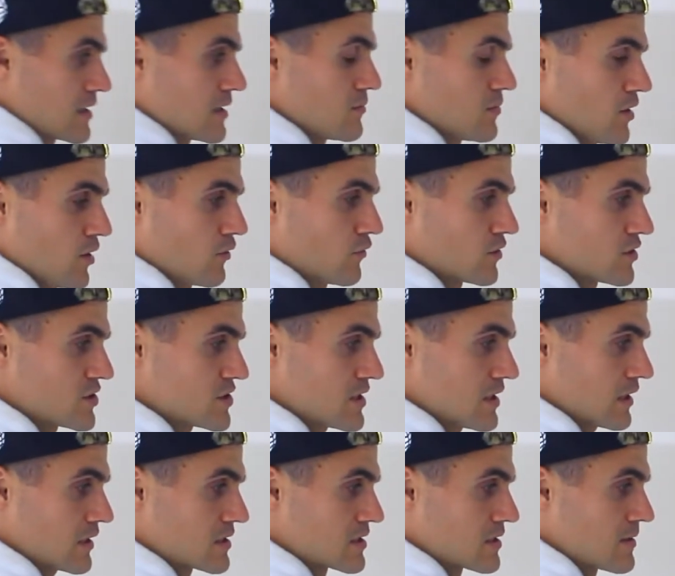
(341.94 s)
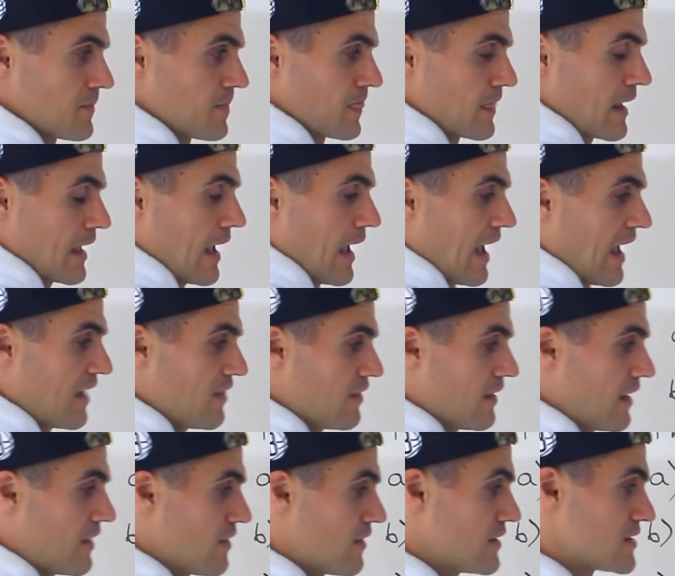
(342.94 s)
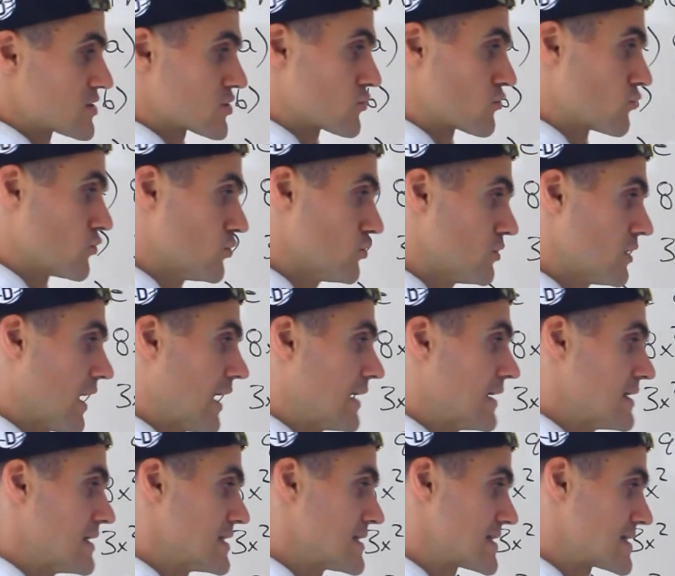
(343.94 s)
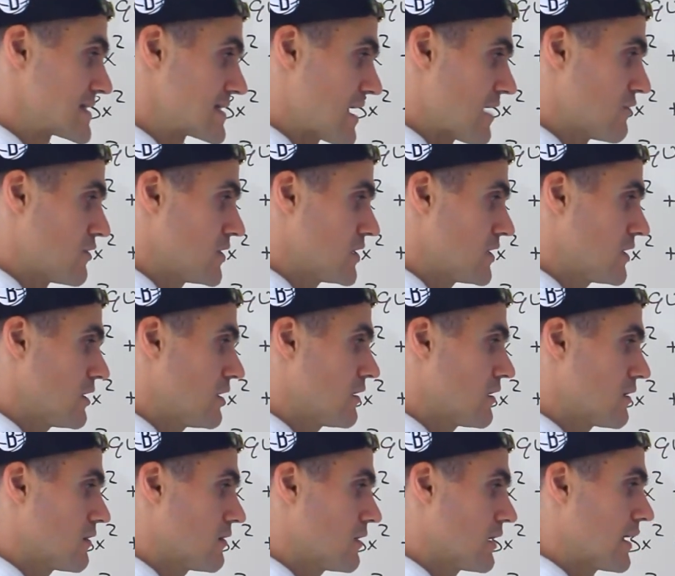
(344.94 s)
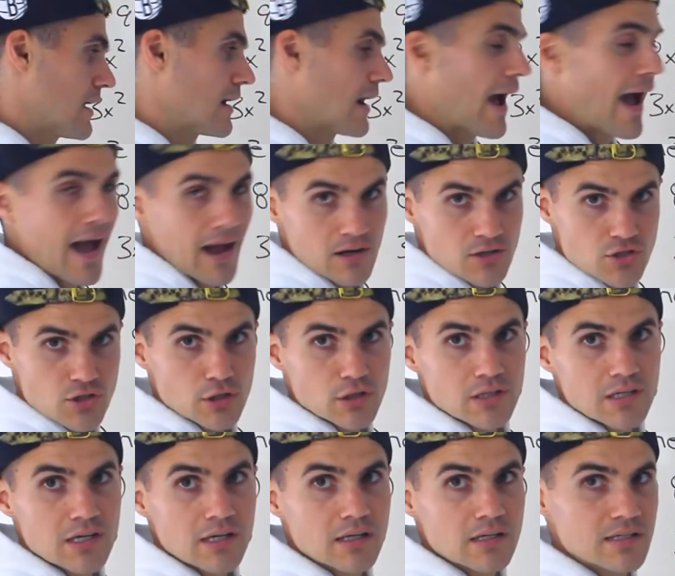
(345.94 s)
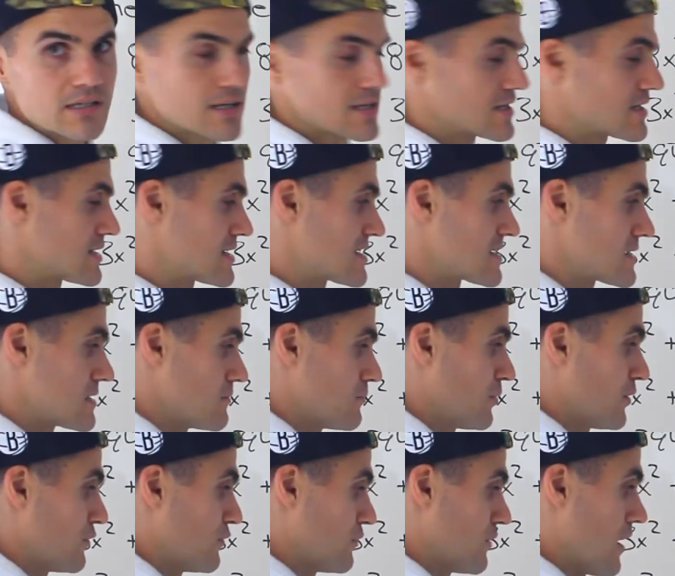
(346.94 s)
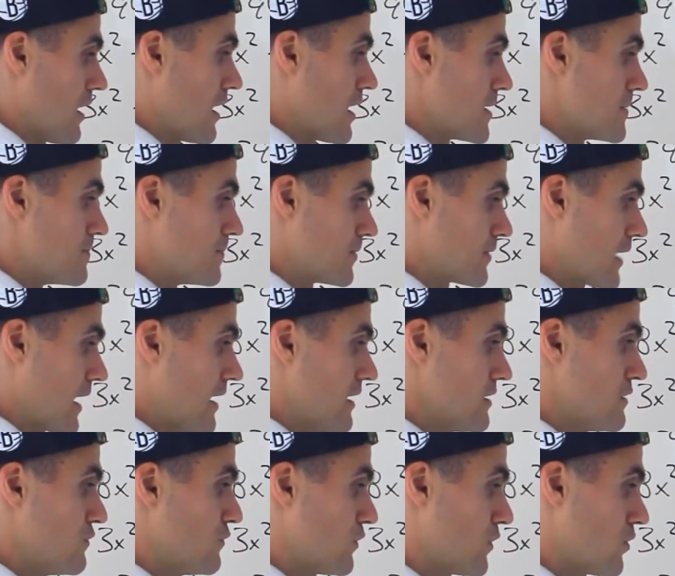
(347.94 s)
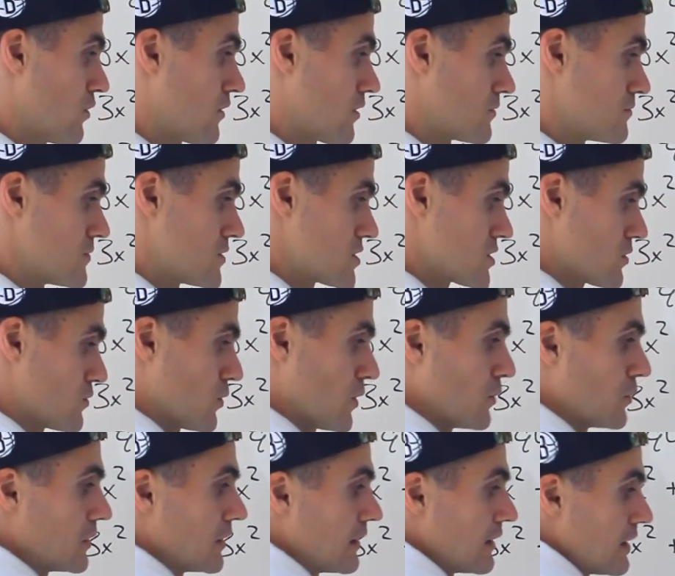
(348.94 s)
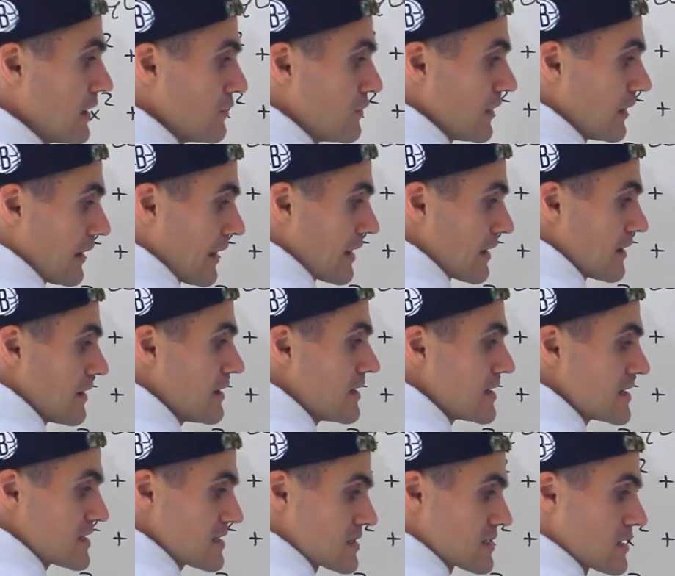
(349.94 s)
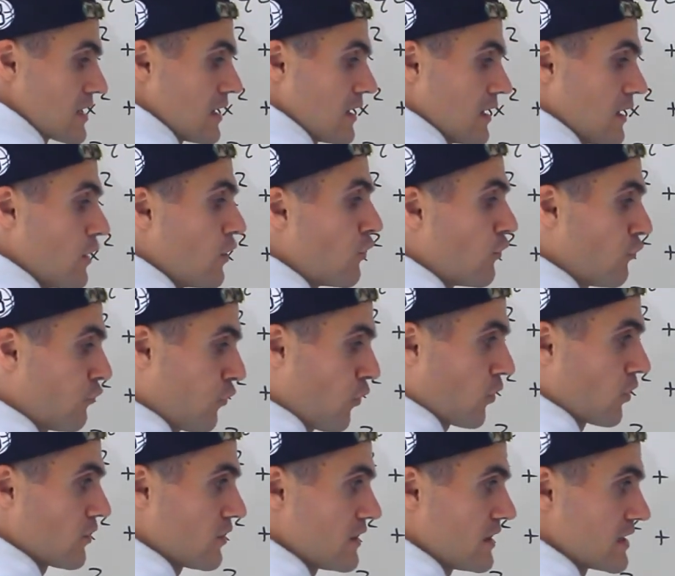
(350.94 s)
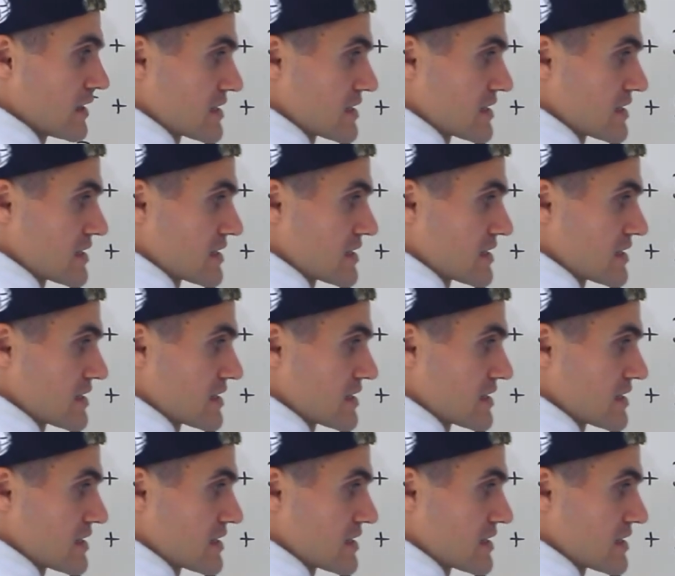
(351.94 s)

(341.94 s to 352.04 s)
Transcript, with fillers: going to be over 6. And then this root 97 here, it actually doesn't simplify any further. So we would leave it like this for the